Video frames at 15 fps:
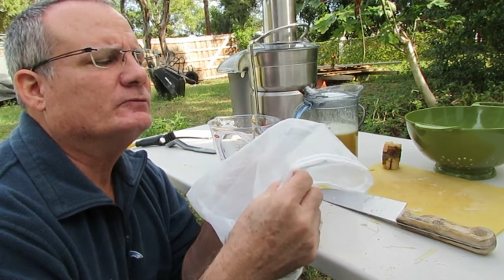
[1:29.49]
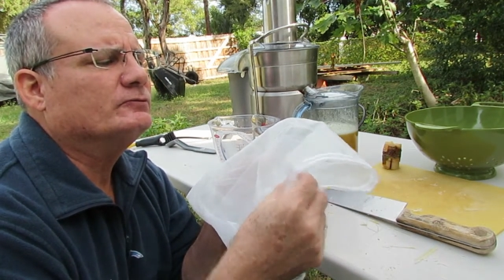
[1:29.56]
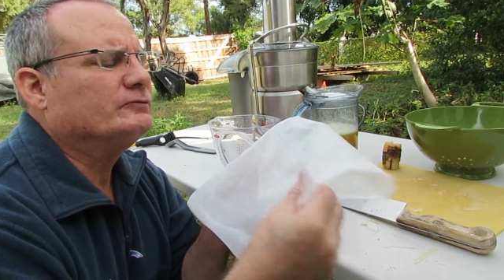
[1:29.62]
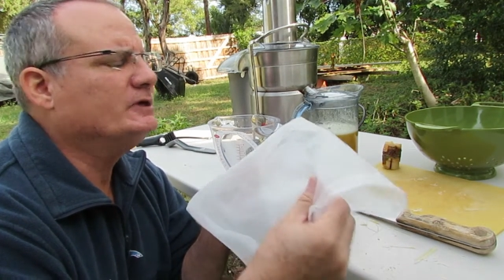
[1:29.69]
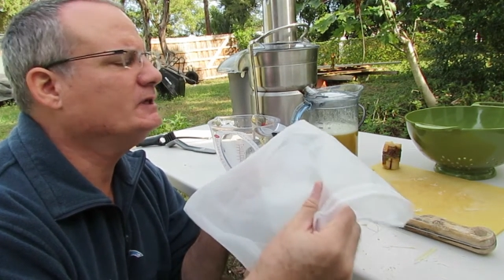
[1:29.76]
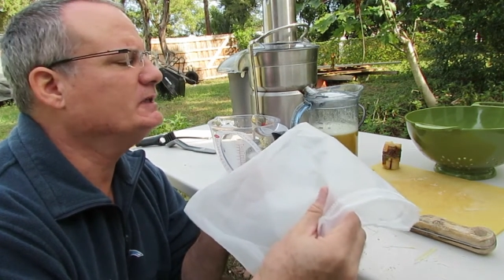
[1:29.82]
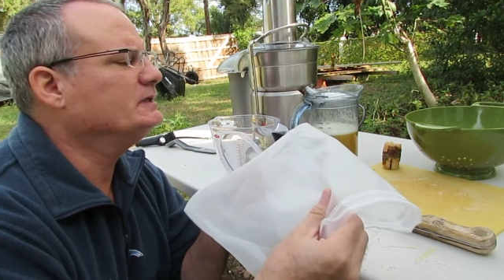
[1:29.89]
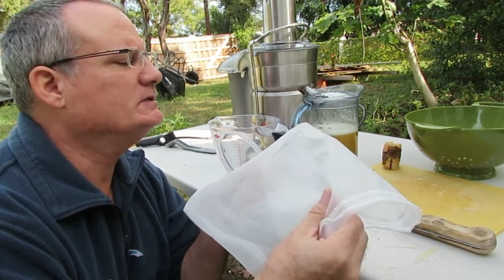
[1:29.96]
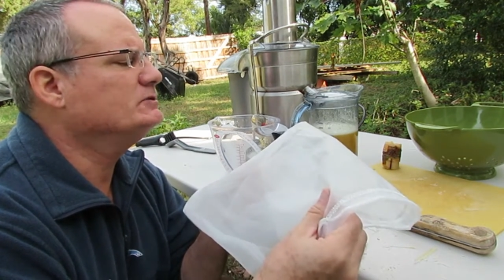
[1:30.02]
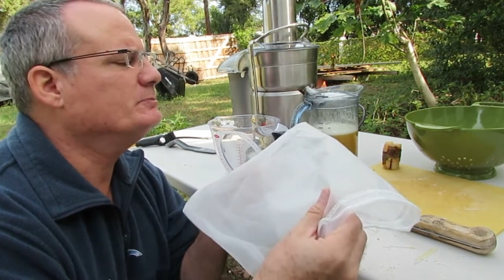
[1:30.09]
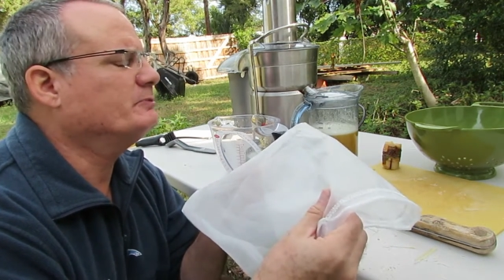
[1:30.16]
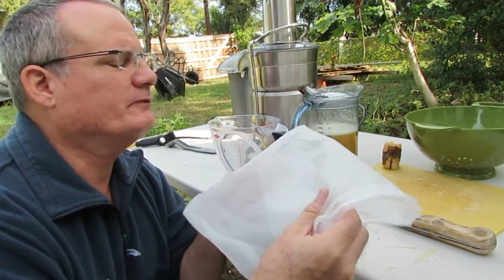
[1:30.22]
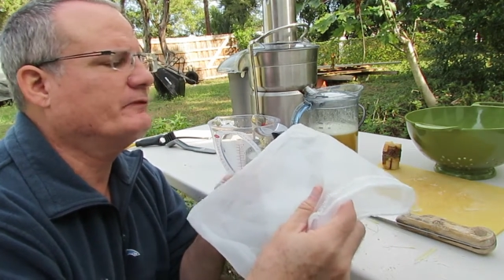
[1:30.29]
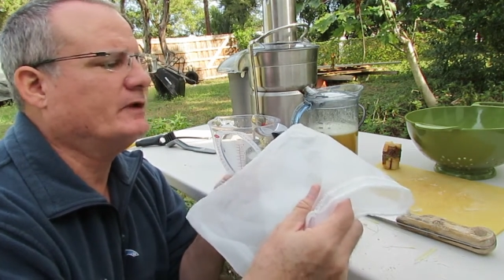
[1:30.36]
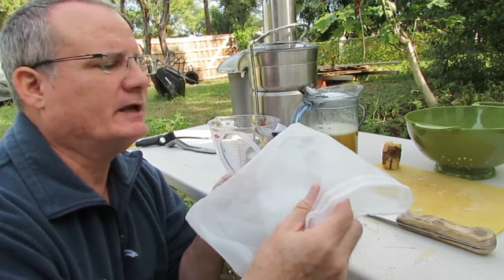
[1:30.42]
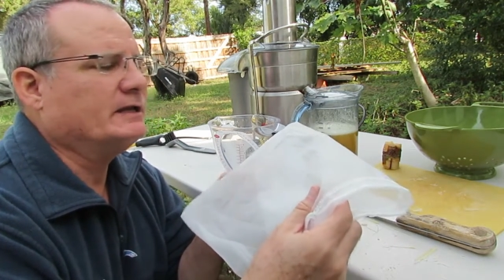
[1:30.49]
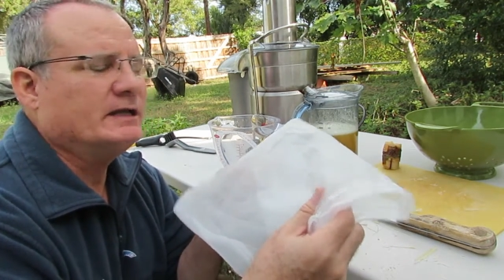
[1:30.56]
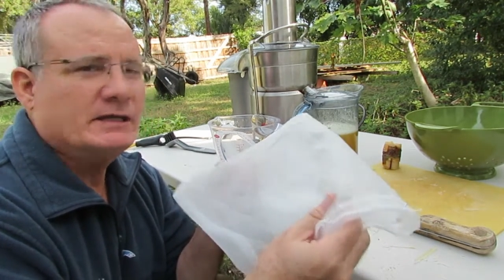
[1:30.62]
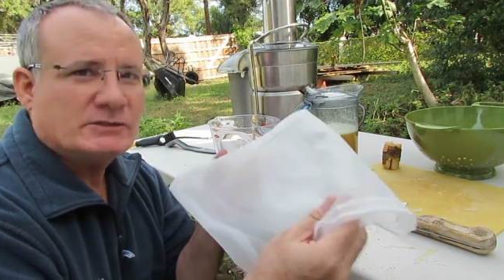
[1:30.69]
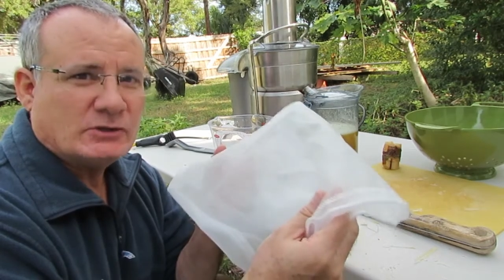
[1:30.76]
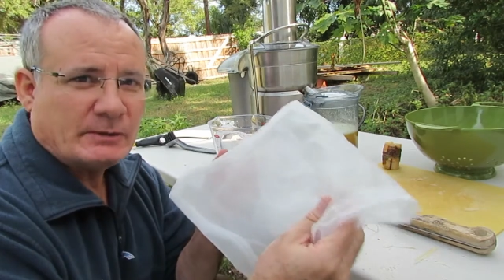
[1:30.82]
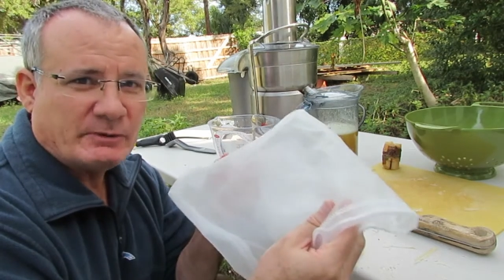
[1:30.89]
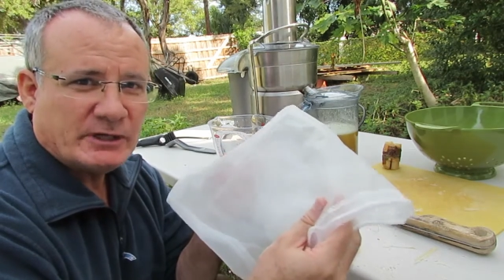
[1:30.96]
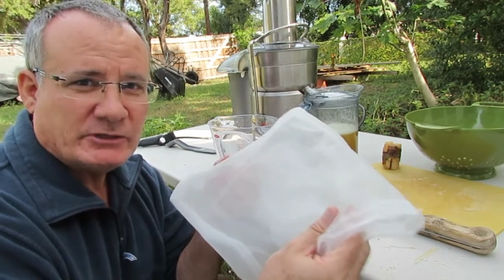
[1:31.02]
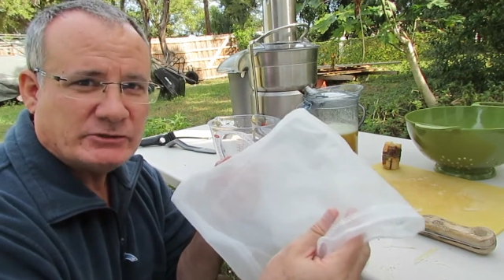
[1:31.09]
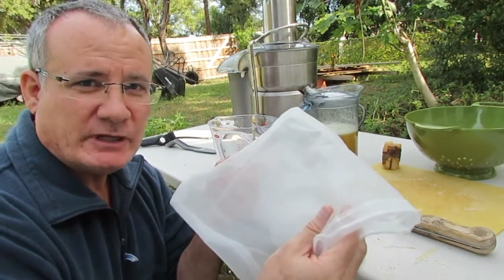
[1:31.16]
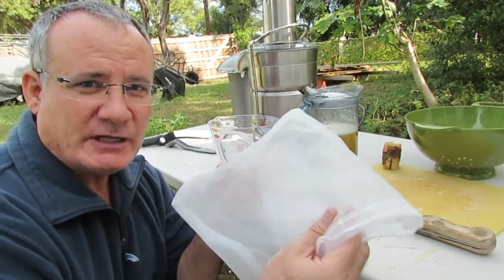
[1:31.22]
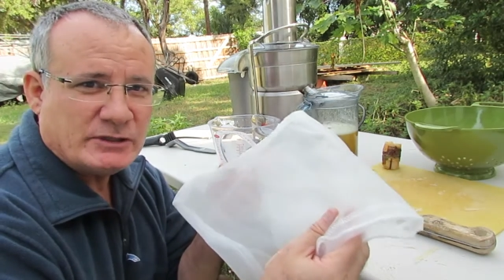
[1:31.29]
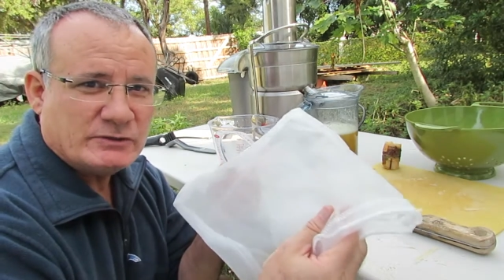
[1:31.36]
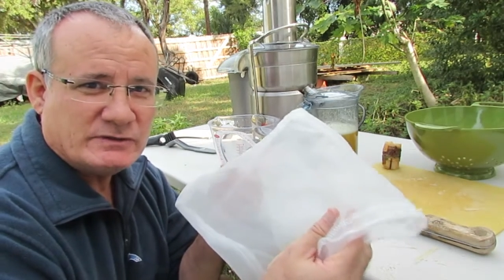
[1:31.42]
really super fine. So I'm going to
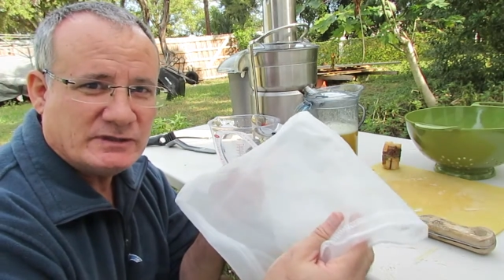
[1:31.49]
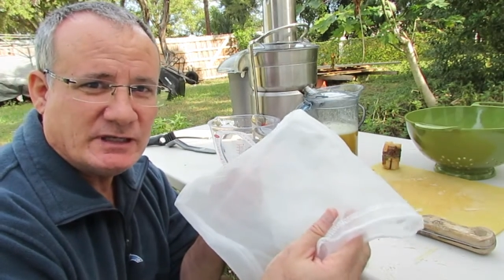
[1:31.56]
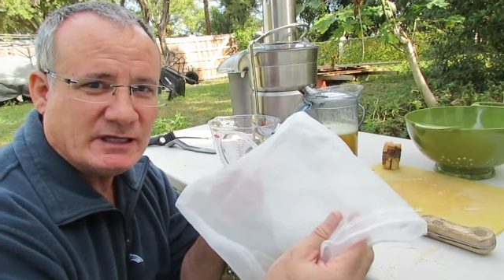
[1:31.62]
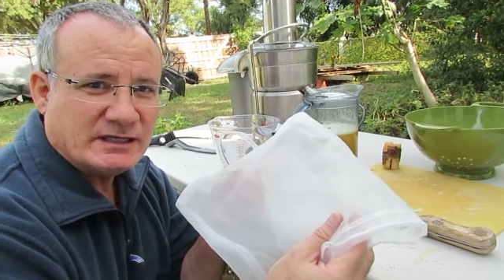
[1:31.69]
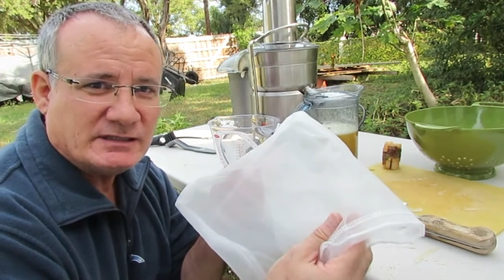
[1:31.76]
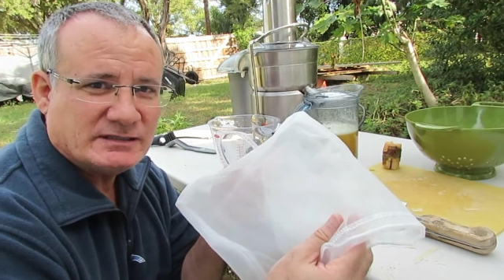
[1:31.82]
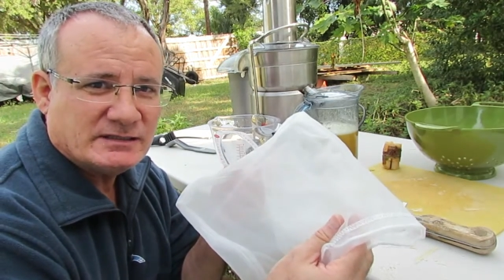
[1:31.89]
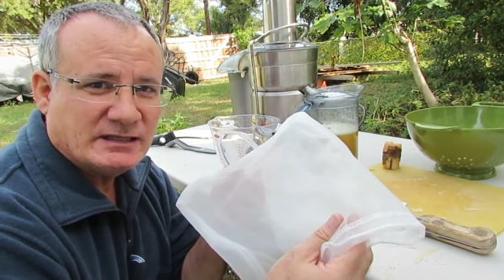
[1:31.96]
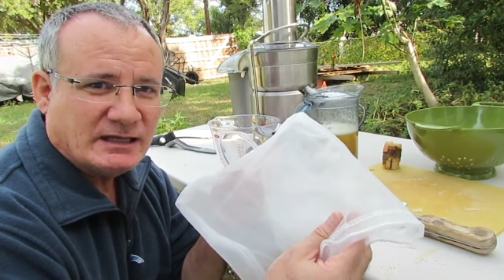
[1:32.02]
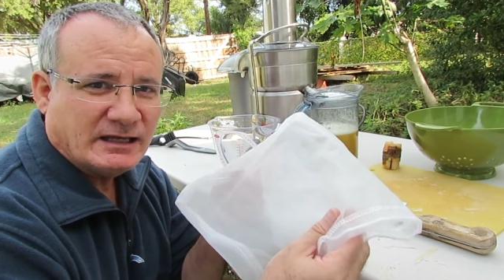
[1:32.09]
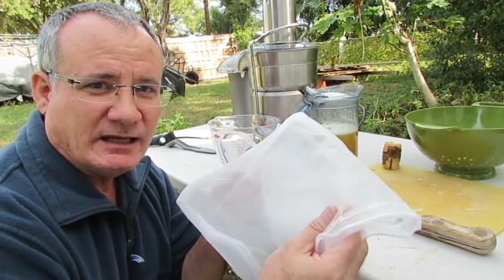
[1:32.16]
try to use this.